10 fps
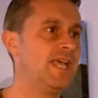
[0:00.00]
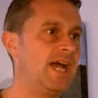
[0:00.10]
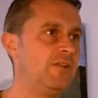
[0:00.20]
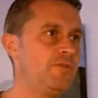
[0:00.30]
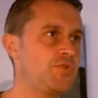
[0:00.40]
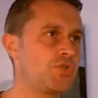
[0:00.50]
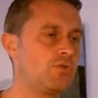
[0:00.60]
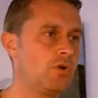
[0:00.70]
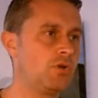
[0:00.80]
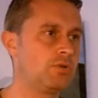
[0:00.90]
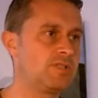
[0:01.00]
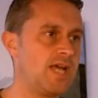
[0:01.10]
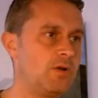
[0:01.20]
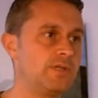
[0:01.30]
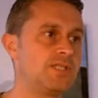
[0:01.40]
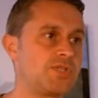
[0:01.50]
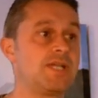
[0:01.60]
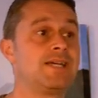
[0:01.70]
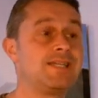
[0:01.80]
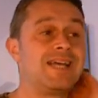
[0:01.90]
And if you scroll down
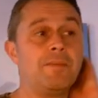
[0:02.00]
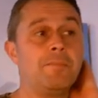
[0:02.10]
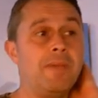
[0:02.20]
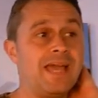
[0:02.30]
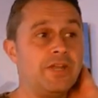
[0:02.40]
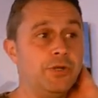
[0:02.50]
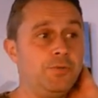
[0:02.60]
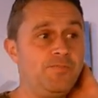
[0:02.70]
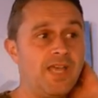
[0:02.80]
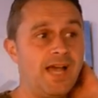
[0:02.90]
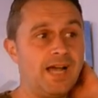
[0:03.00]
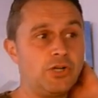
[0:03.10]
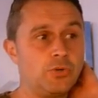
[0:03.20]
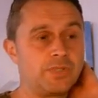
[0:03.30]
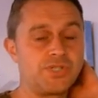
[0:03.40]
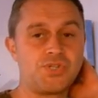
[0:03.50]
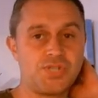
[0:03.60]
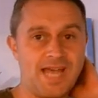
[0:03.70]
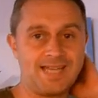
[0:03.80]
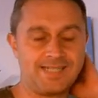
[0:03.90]
inside that menu and go to
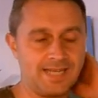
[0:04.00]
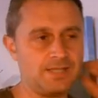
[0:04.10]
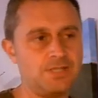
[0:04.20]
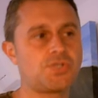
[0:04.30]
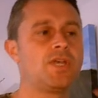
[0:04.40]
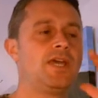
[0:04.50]
settings,